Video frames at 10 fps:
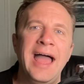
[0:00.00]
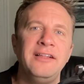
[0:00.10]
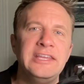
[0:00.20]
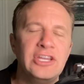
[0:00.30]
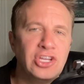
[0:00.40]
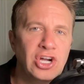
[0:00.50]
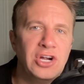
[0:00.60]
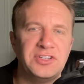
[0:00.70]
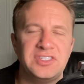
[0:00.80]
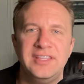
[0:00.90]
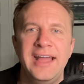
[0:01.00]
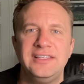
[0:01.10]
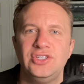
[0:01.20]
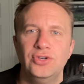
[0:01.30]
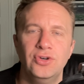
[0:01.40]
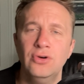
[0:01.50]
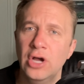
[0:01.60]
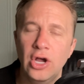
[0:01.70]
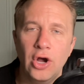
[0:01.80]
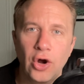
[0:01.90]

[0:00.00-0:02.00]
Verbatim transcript: Allie Goertz. That's who.